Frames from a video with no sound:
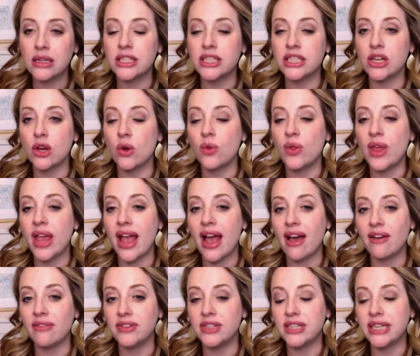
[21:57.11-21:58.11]
So they
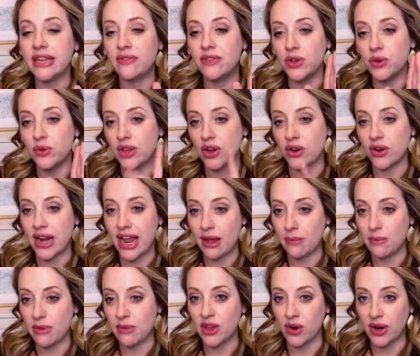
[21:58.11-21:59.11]
have to give you their
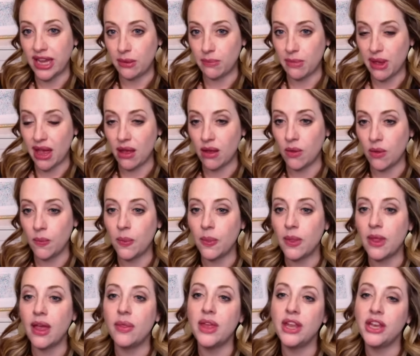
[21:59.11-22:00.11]
name and their email.
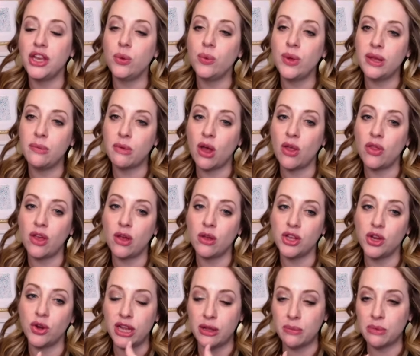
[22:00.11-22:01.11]
And then you email
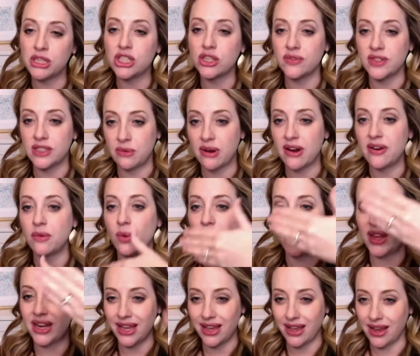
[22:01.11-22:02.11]
that your email service provider will
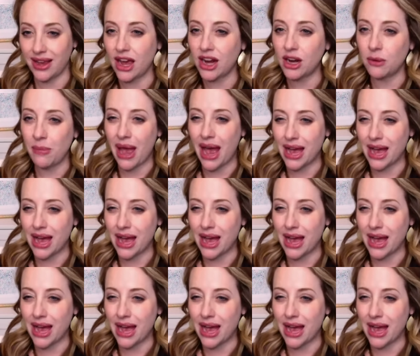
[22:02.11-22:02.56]
then kick out a